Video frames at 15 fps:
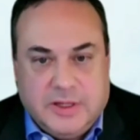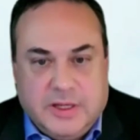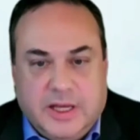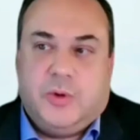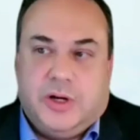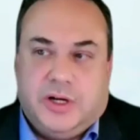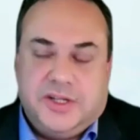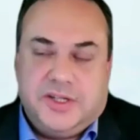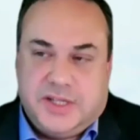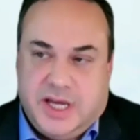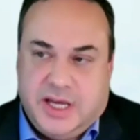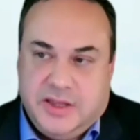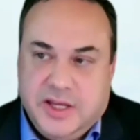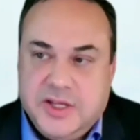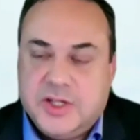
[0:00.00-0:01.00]
We're going to
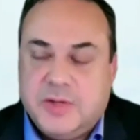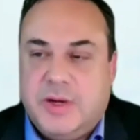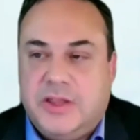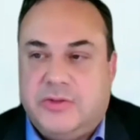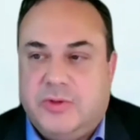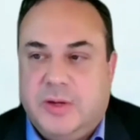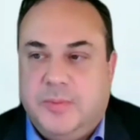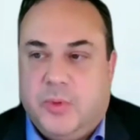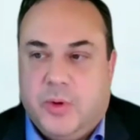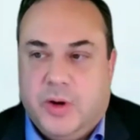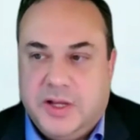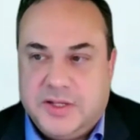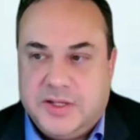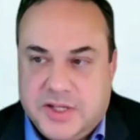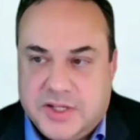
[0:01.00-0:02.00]
say, these are my 3
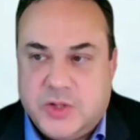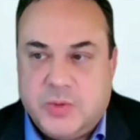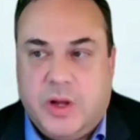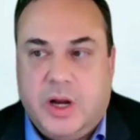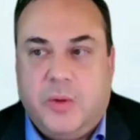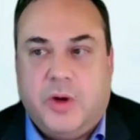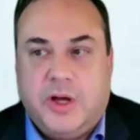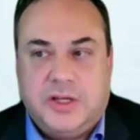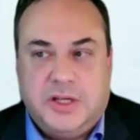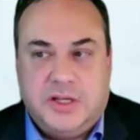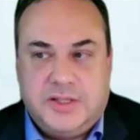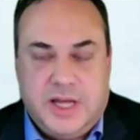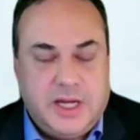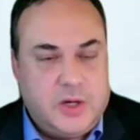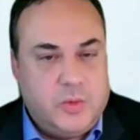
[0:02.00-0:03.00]
points. This is what I want you to
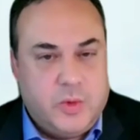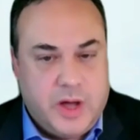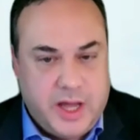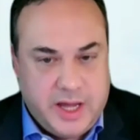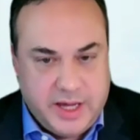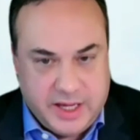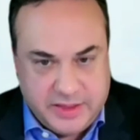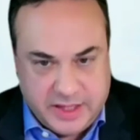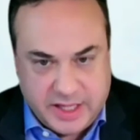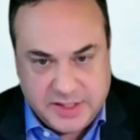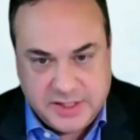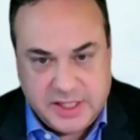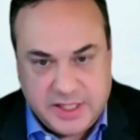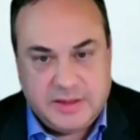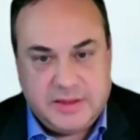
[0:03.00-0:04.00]
take away. And
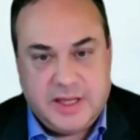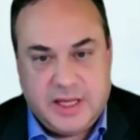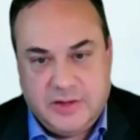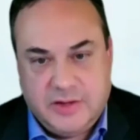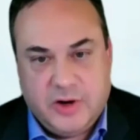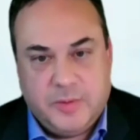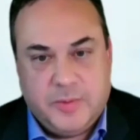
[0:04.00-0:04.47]
that's it. Thank you very much.